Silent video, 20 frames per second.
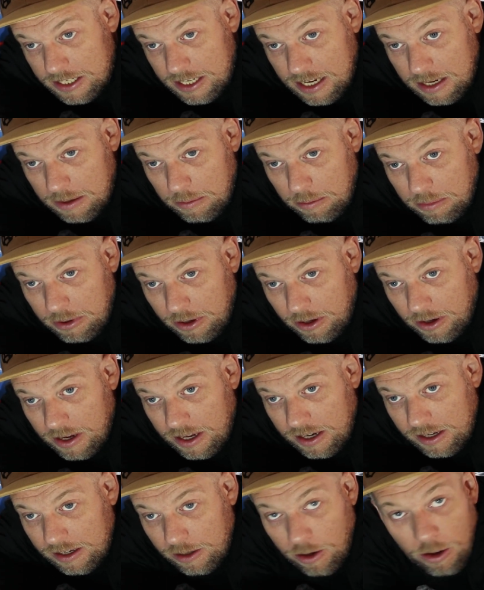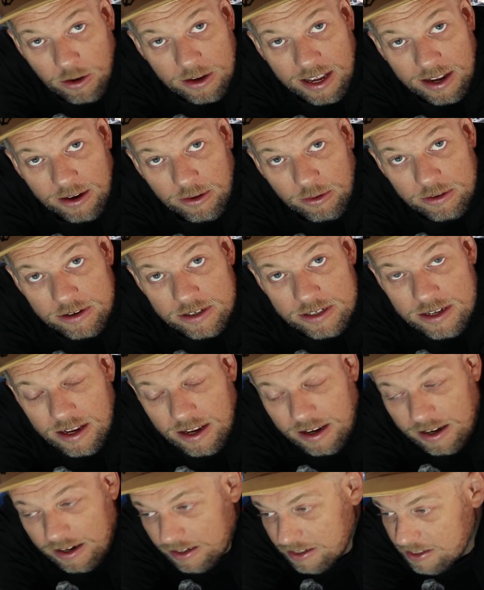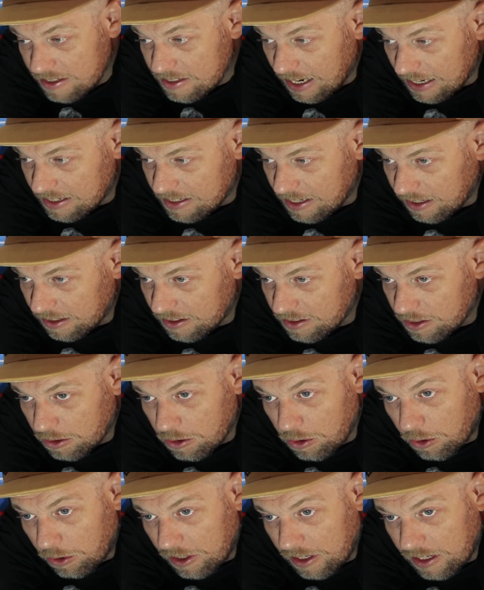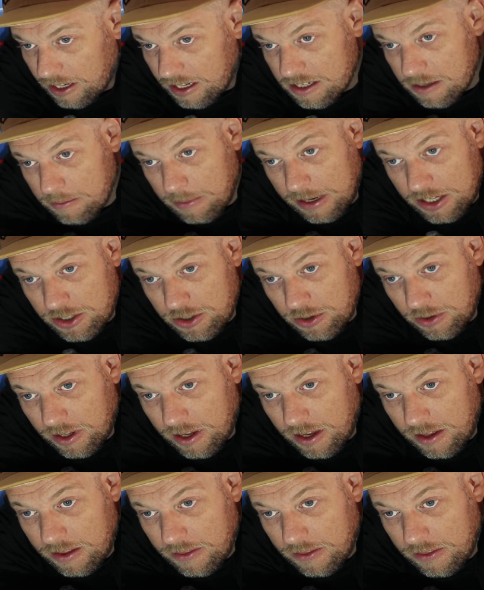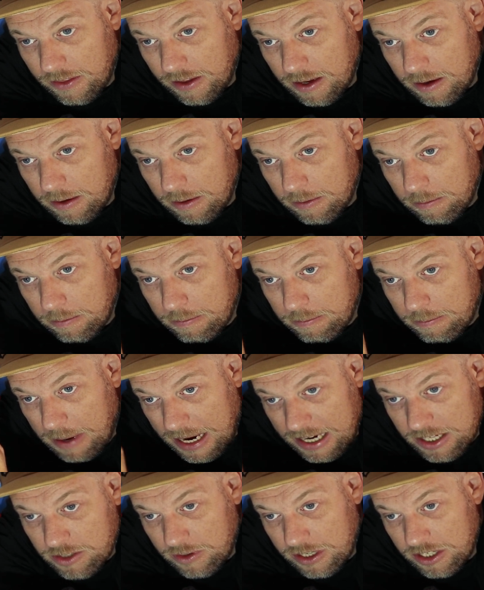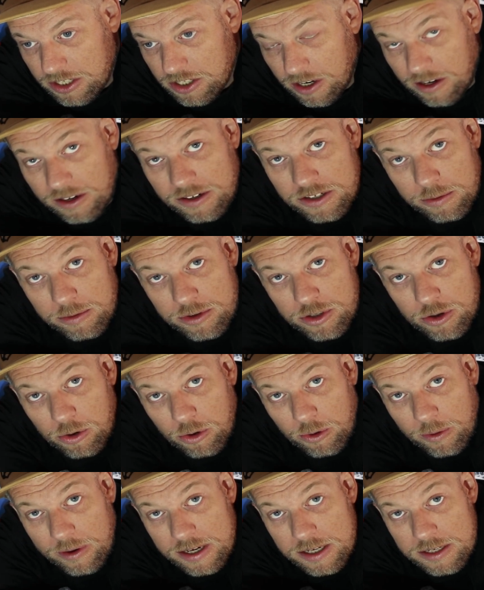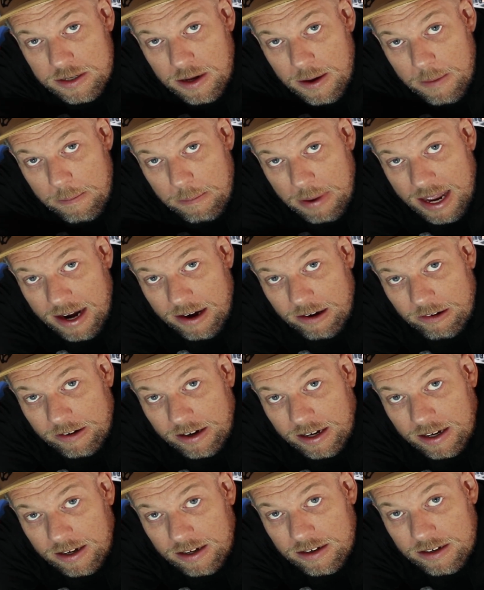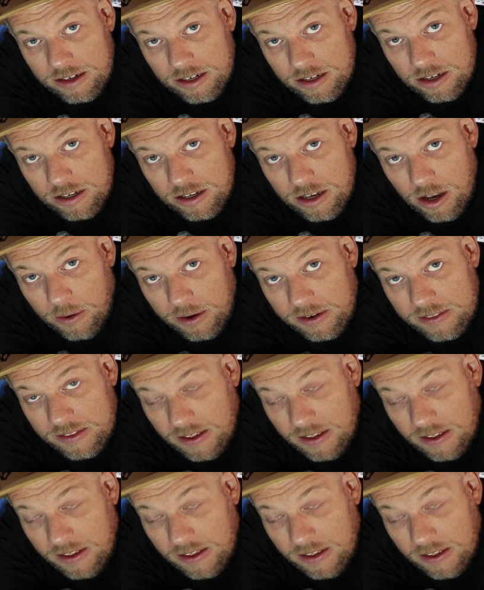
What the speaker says: the input and lockout settings accordingly to make sure that the battery charger was always powering, knowing